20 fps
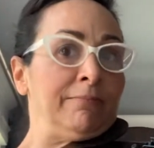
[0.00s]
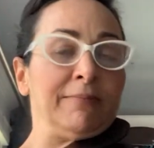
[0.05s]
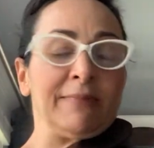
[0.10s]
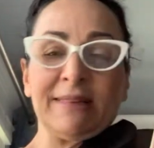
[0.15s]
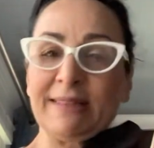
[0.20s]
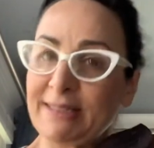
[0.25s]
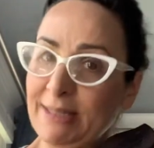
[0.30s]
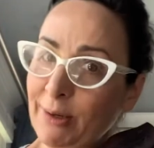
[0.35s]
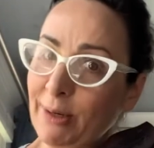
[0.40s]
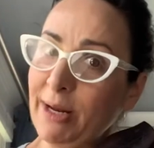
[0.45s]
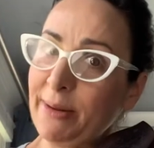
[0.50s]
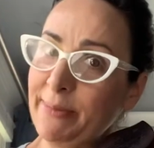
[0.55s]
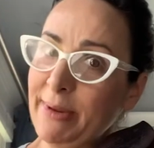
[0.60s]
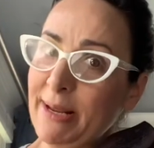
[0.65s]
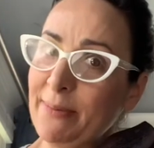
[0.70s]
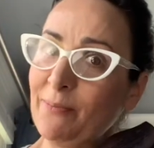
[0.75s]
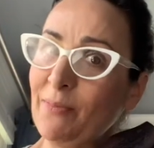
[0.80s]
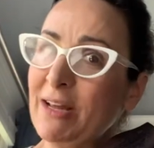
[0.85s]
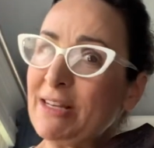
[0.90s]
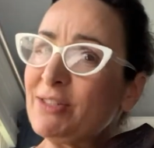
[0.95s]
See what I
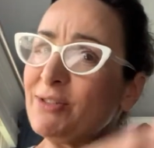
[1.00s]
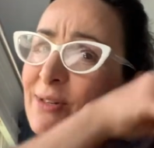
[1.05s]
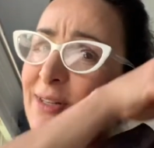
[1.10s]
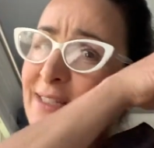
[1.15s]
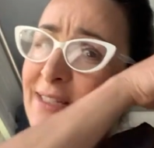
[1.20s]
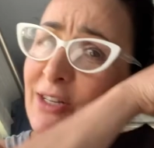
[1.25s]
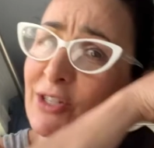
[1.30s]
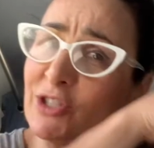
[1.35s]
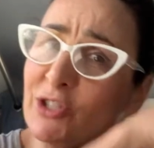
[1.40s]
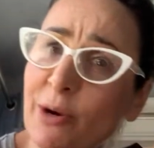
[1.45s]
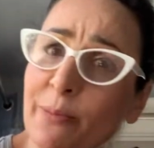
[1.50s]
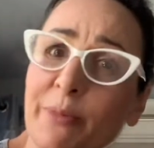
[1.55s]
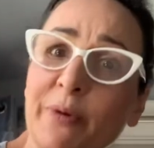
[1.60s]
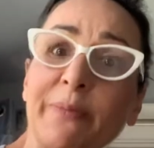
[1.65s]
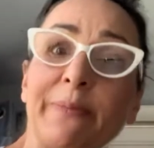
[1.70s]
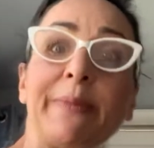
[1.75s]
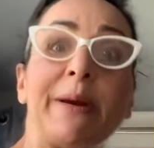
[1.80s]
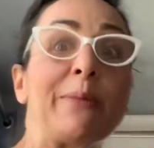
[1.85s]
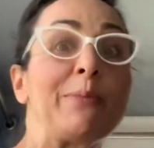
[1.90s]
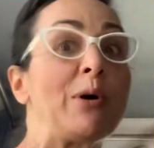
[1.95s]
mean? As soon as I start moving
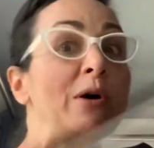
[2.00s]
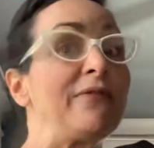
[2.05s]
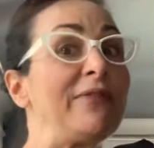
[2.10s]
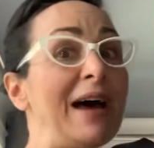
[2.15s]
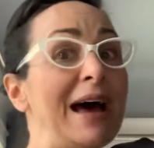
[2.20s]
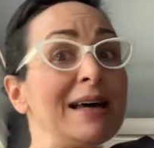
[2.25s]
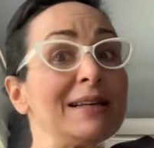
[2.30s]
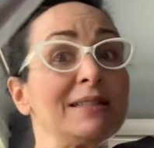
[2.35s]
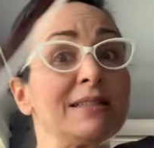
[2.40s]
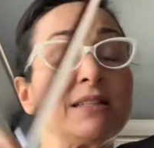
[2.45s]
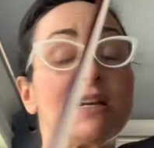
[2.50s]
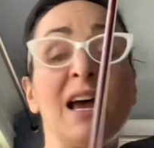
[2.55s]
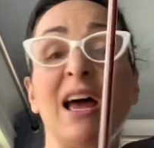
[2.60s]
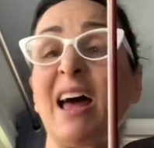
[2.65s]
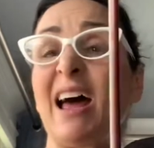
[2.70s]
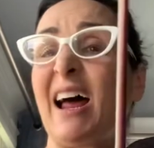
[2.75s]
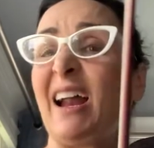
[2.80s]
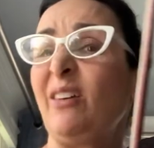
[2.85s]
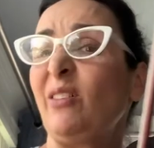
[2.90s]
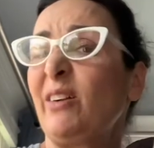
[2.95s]
my bow fast,
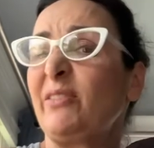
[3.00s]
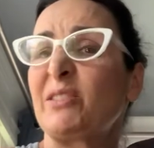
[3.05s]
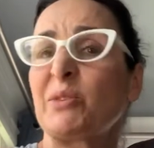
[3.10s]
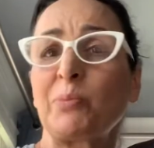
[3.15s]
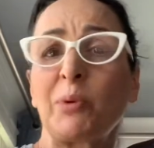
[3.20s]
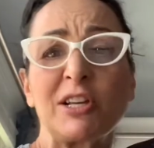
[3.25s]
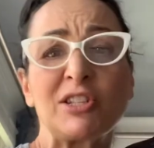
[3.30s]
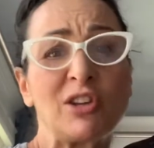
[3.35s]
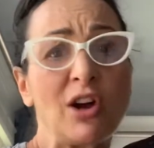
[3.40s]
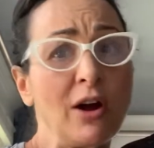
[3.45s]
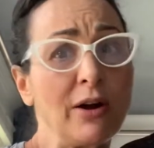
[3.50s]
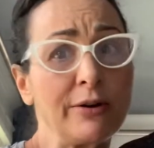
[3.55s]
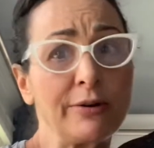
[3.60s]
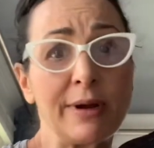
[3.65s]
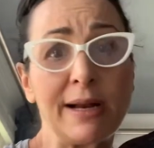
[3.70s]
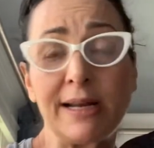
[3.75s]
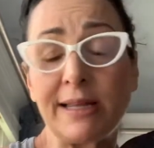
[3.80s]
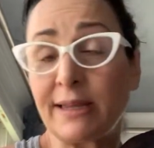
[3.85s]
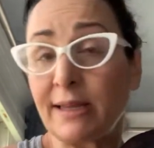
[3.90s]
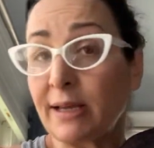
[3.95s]
I don't have to press hard or
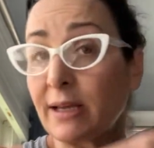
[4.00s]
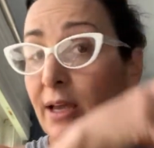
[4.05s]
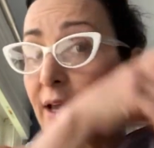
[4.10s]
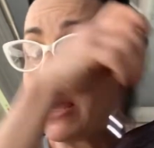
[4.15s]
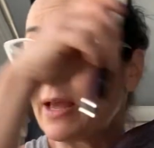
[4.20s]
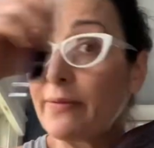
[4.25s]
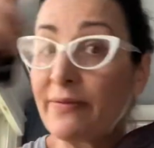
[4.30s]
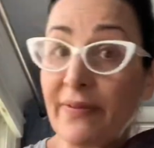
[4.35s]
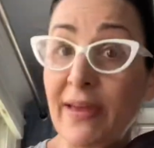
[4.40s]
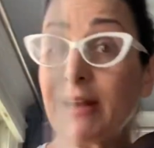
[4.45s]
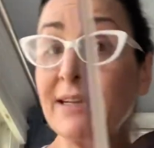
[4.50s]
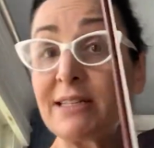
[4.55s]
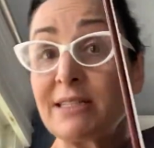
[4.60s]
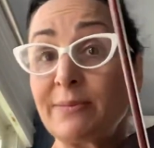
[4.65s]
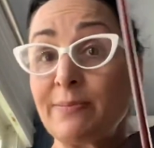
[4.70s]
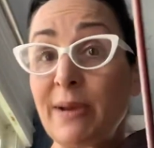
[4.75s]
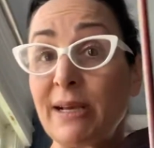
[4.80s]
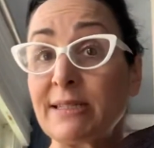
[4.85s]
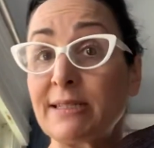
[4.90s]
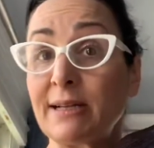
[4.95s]
anything. That just
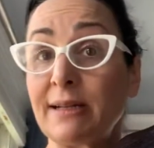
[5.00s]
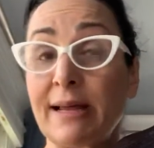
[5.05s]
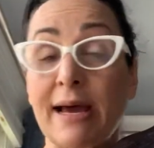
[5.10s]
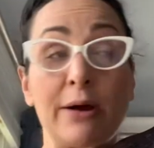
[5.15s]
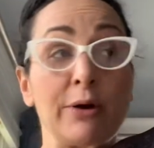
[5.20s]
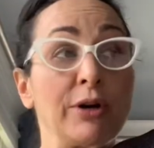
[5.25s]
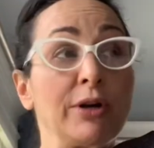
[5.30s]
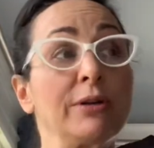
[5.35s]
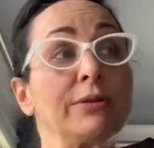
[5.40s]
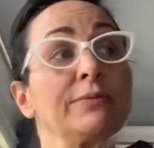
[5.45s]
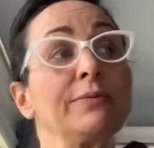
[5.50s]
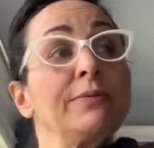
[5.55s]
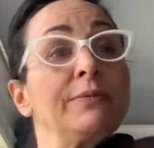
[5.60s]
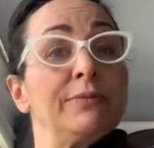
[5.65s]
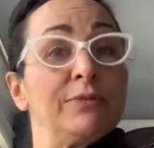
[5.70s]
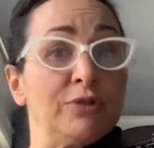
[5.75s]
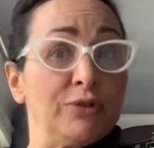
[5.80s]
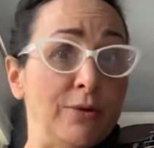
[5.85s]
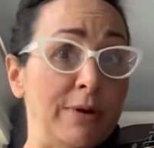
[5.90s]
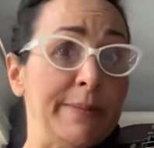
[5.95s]
makes it louder.
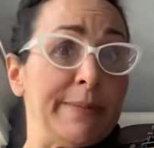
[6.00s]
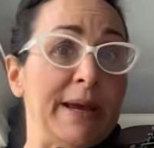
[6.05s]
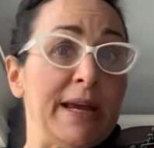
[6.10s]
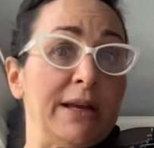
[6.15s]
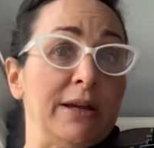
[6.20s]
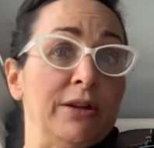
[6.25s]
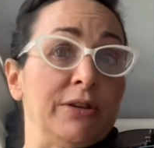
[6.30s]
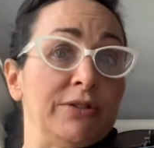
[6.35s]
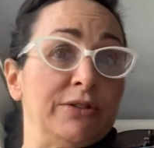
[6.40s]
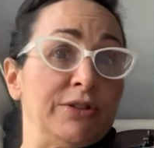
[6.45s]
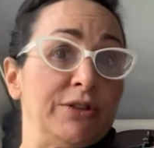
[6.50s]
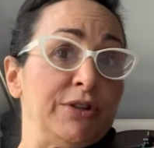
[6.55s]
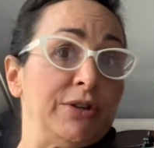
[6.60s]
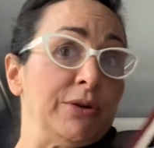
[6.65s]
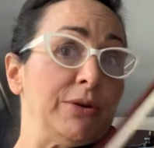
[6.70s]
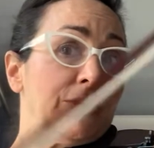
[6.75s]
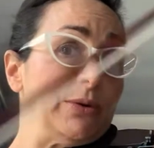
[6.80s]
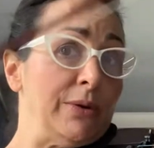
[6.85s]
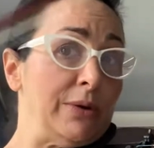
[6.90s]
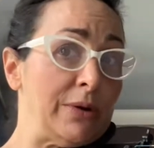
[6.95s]
Join me.
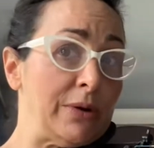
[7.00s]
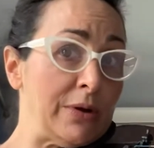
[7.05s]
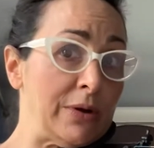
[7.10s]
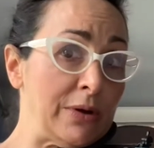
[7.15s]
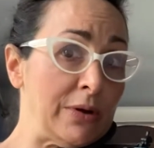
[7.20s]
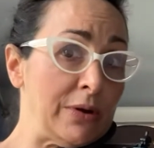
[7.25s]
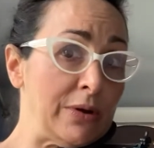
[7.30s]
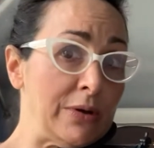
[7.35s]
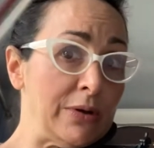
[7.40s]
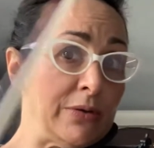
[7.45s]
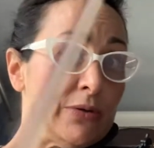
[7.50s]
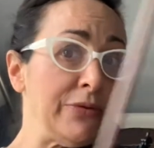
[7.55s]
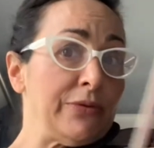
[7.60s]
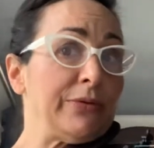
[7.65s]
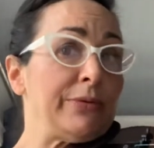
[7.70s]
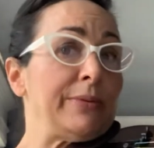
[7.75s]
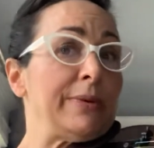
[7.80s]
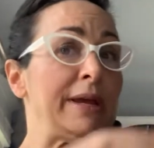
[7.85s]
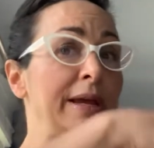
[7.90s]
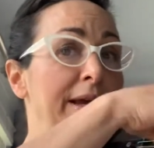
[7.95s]
2,
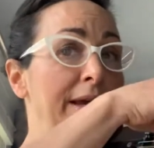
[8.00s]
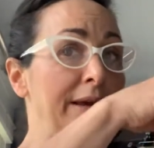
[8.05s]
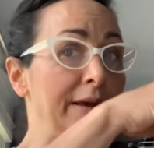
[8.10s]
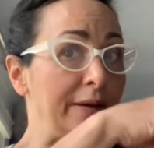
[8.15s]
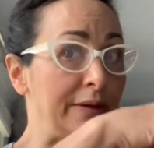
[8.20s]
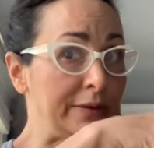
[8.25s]
3.